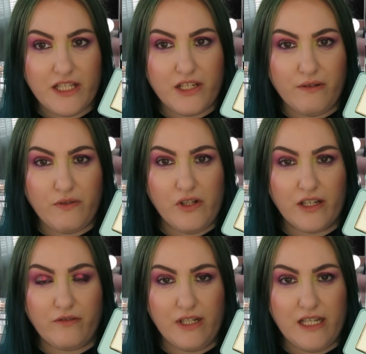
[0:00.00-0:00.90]
So if you
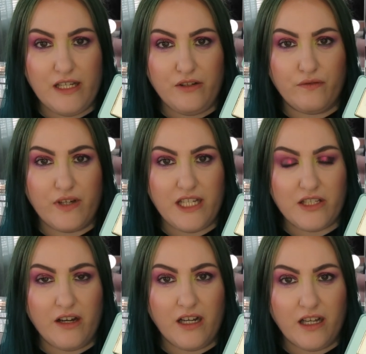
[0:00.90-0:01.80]
like a really in-your-face
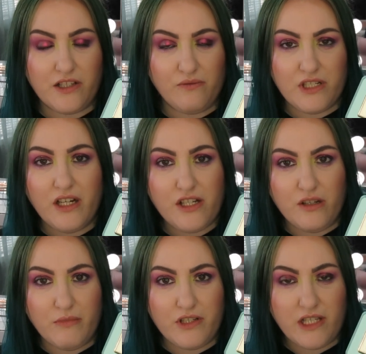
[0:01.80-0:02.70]
highlighter, which I do
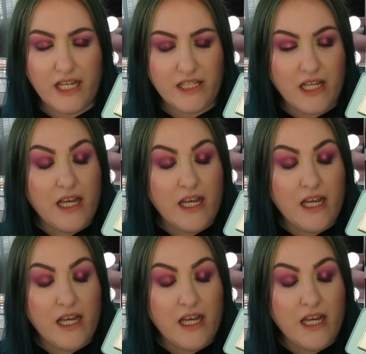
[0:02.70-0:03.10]
most days,